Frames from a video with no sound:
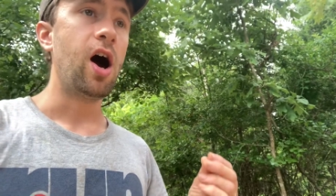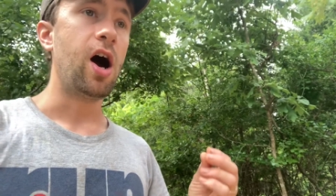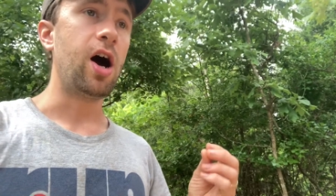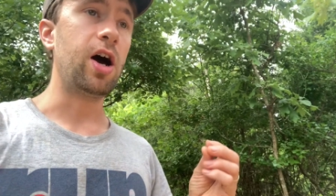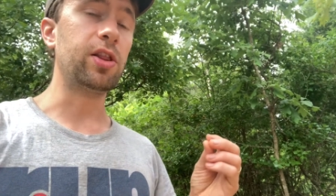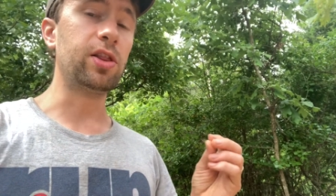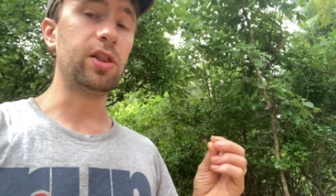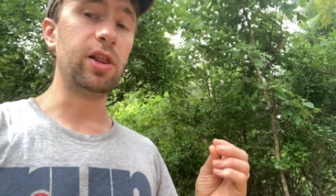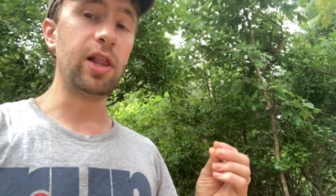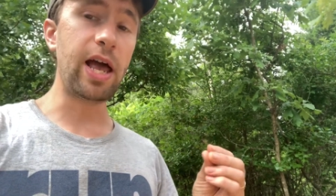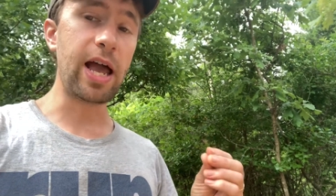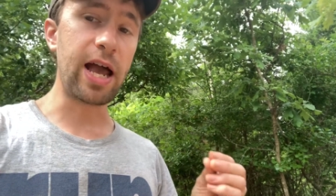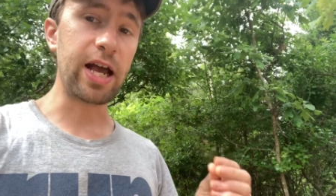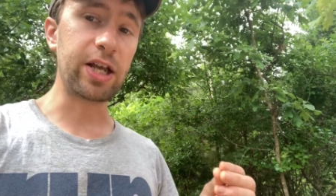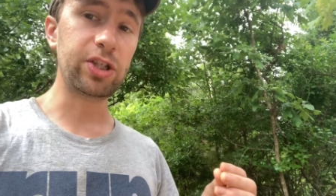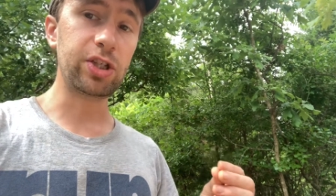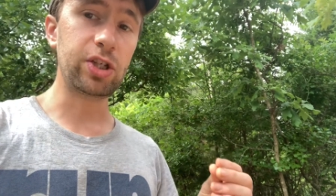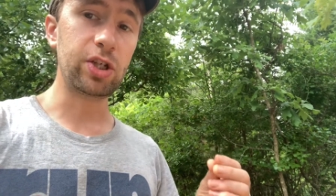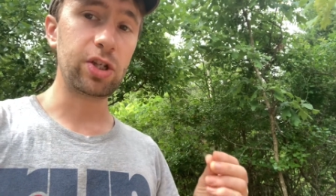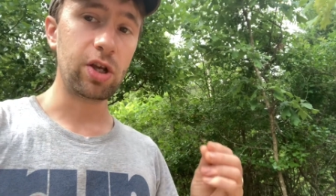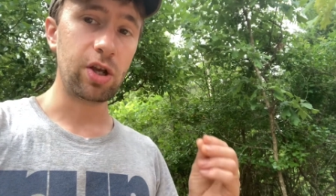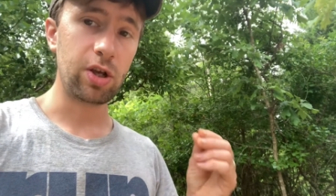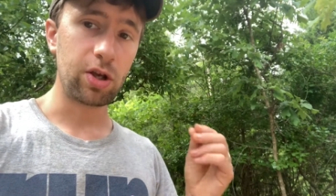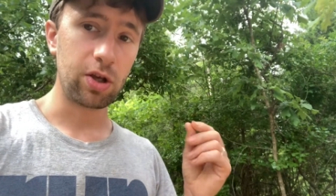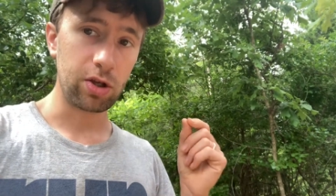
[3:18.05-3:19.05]

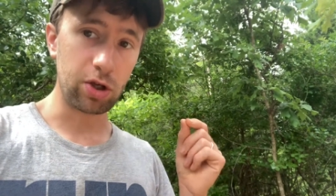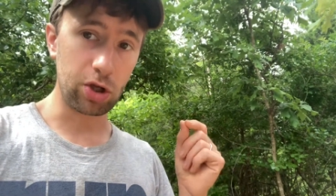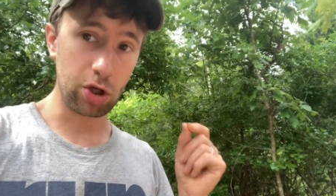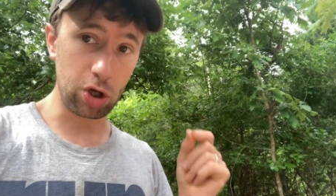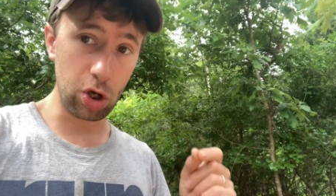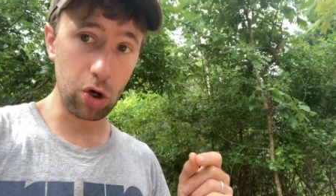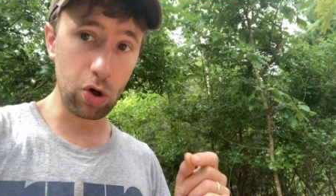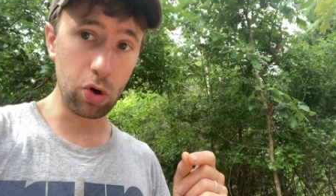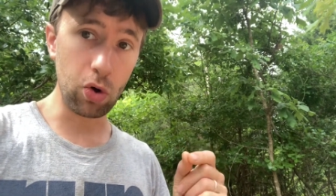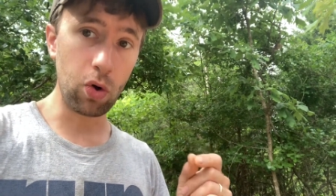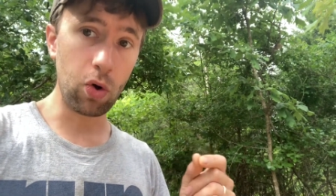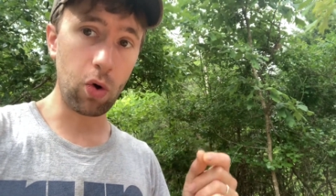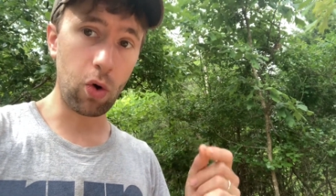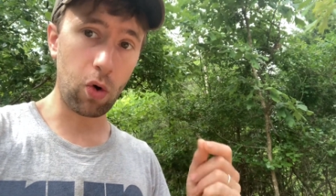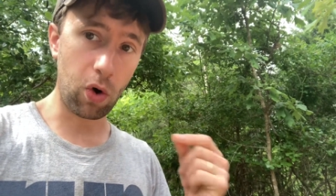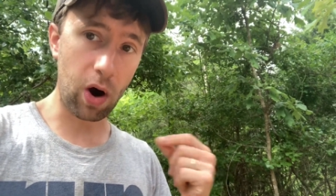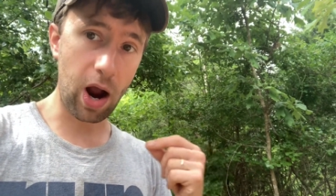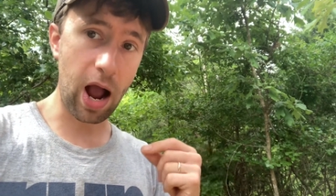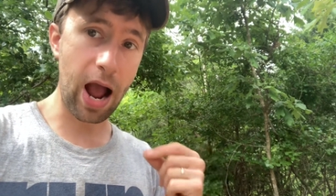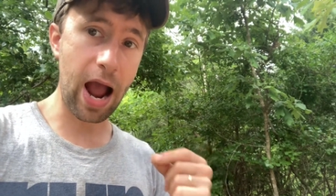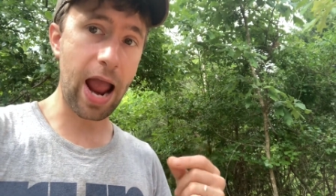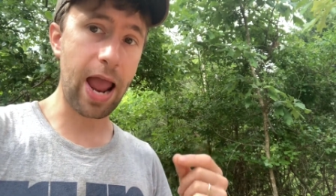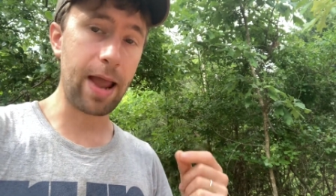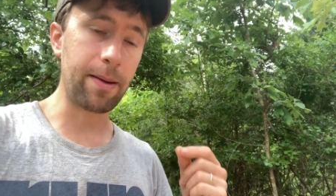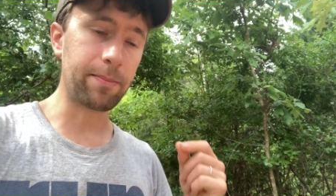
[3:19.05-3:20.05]
unless you or
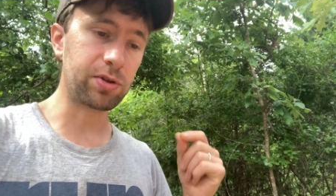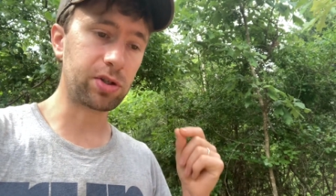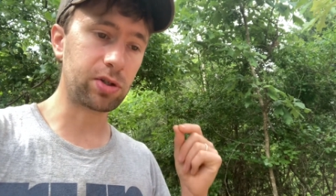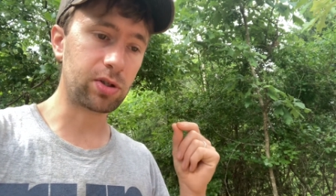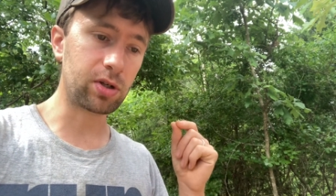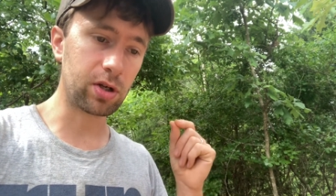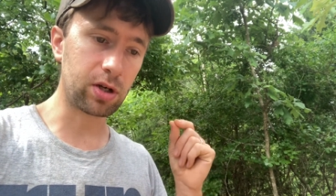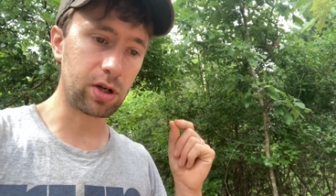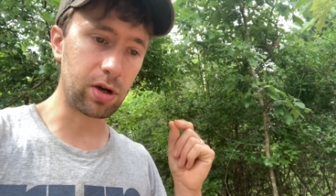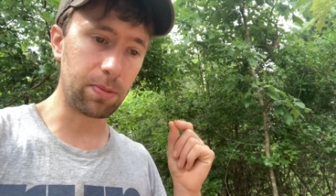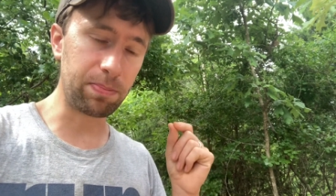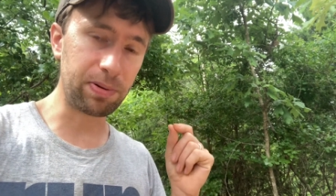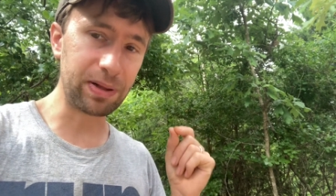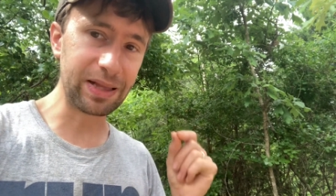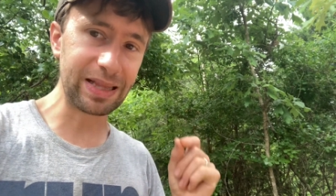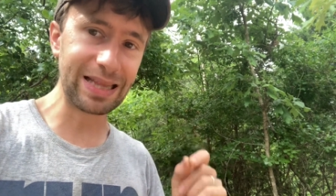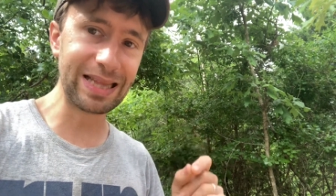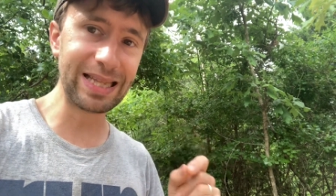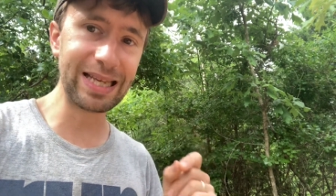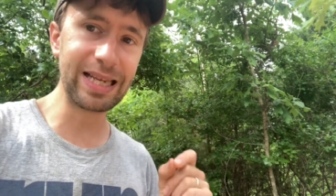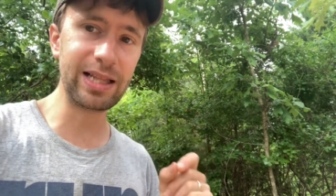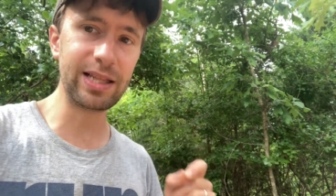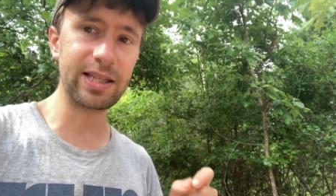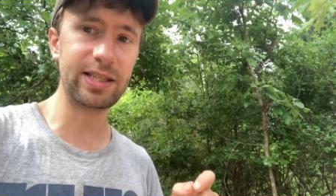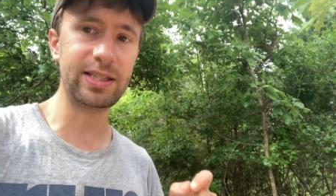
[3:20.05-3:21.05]
I am
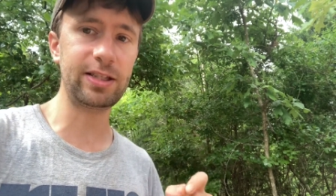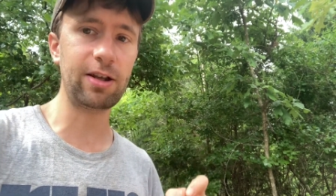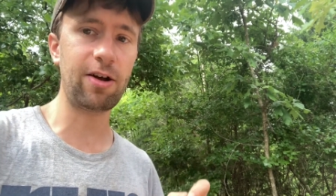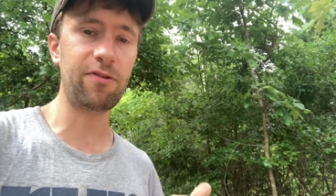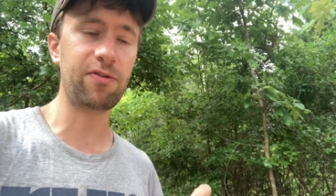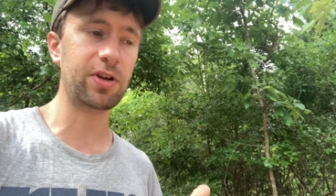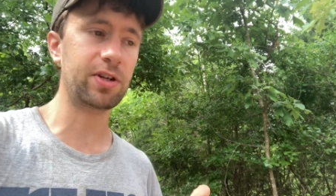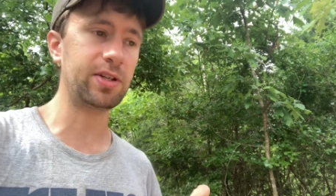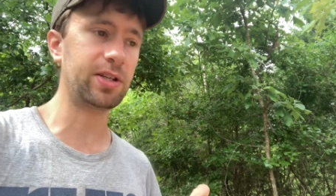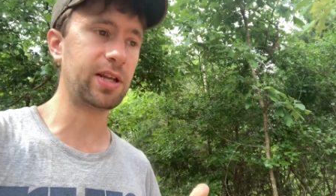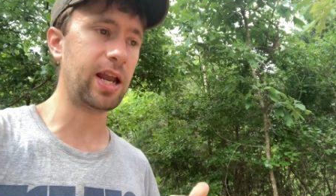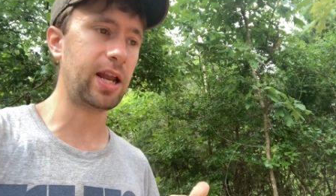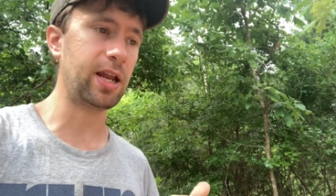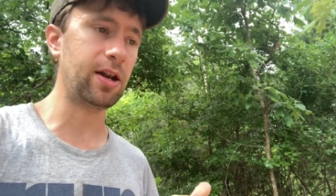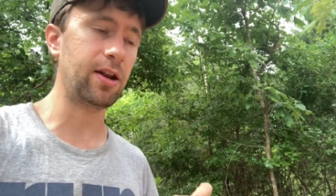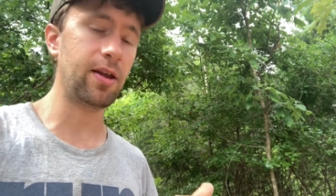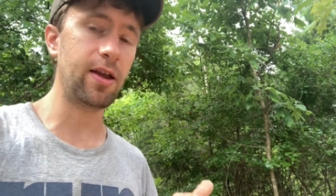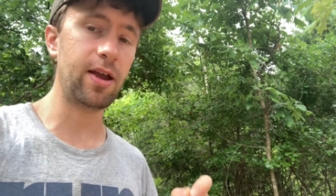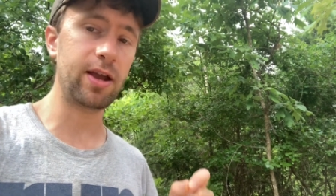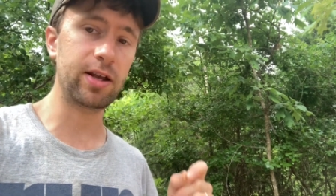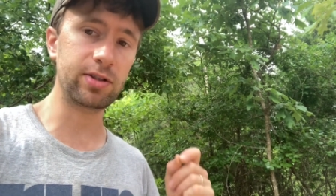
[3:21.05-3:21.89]
completely self-contained.